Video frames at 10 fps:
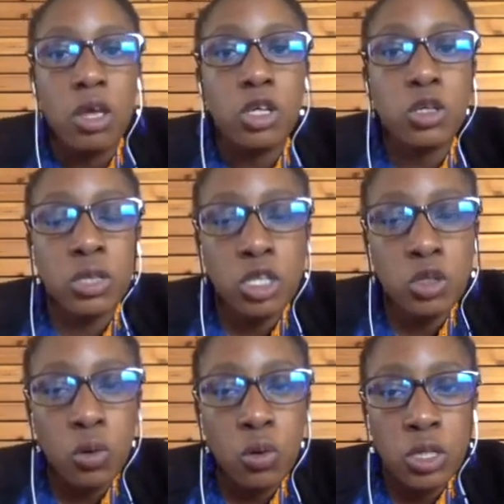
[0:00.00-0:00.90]
So this
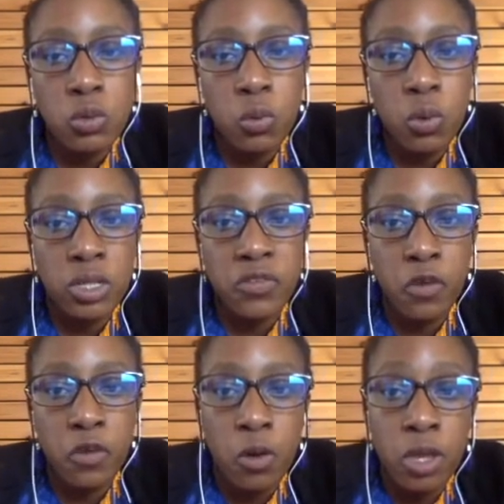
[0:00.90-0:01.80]
course was
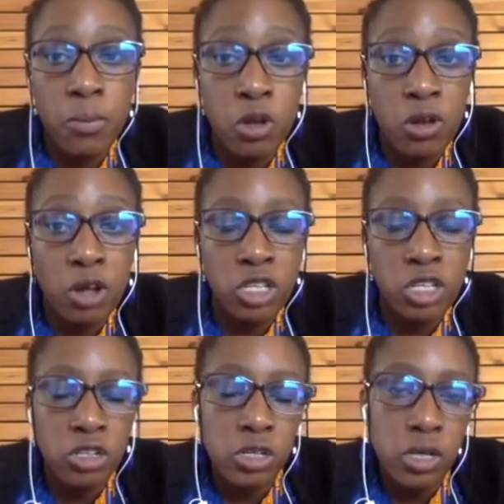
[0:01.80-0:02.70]
for Immune
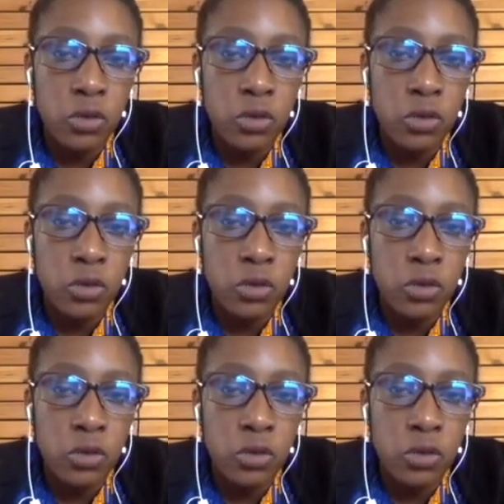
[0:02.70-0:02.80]
Algeria,